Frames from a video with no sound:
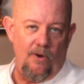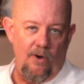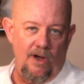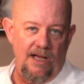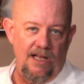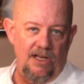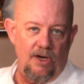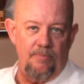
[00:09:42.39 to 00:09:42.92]

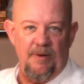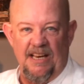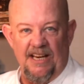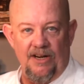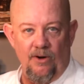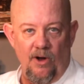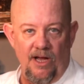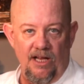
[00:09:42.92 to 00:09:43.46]
oil or
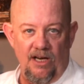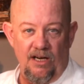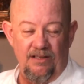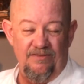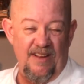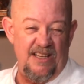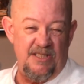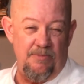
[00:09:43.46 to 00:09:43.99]
peanut oil or
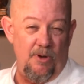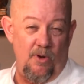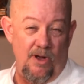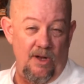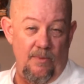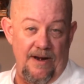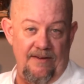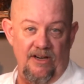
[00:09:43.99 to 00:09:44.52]
vegetable
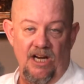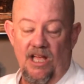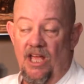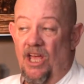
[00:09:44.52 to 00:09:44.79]
oil, whatever.